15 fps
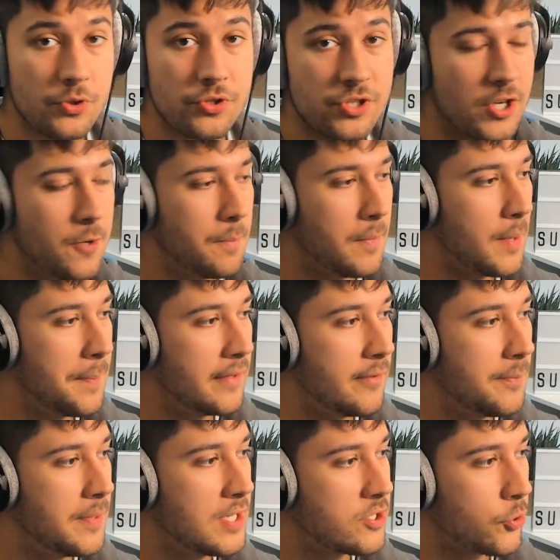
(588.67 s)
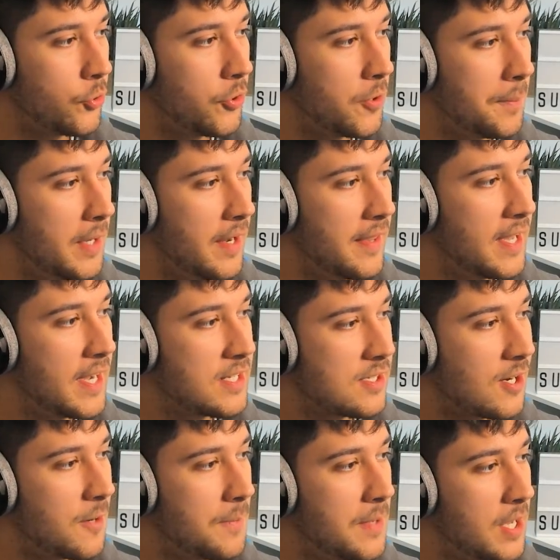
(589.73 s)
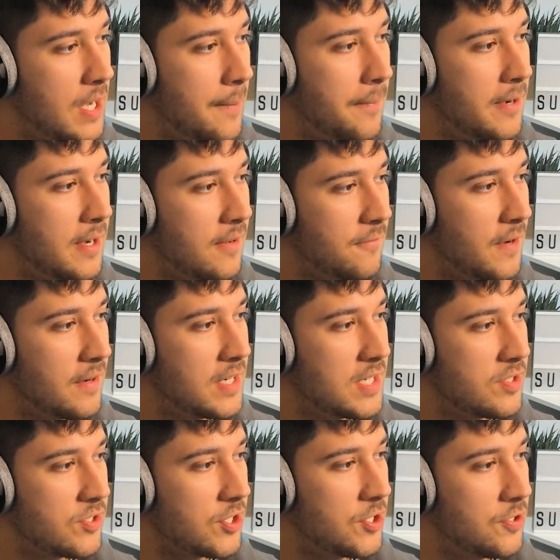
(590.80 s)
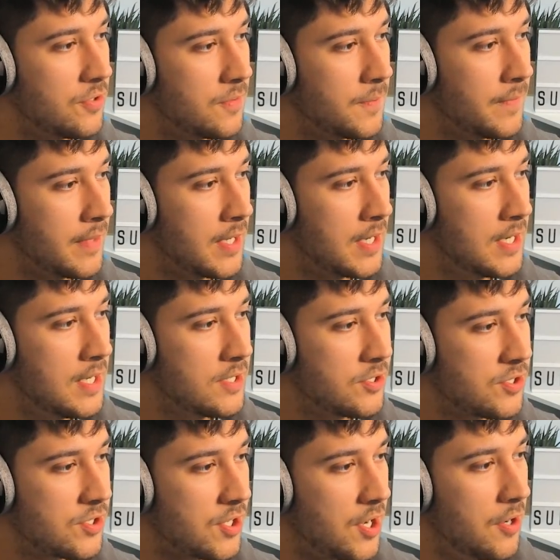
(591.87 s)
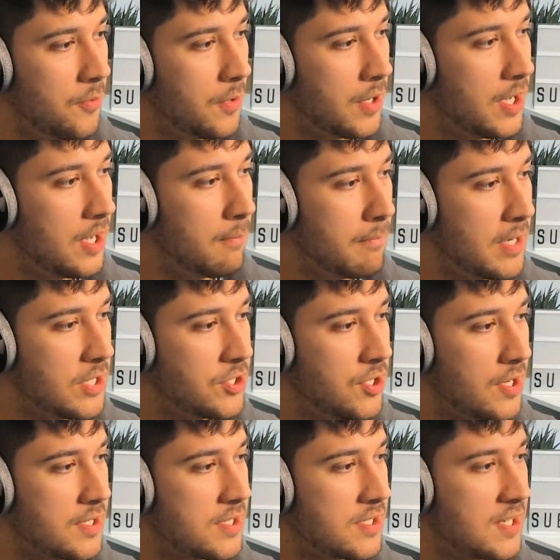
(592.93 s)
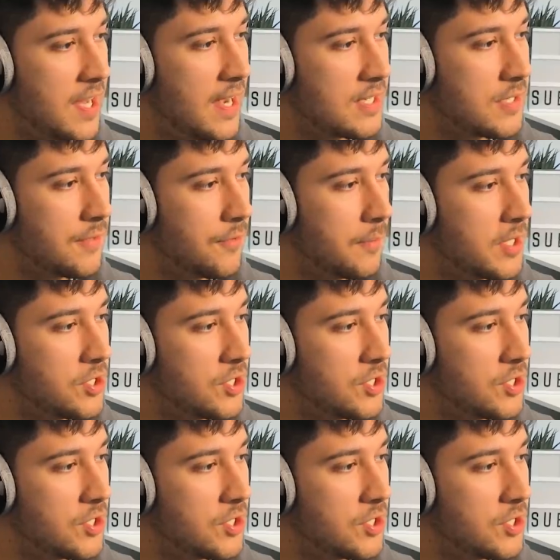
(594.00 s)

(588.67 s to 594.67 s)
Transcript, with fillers: also my PvP tournament, that's going to be happening very soon. So uh, make sure you guys stay active on my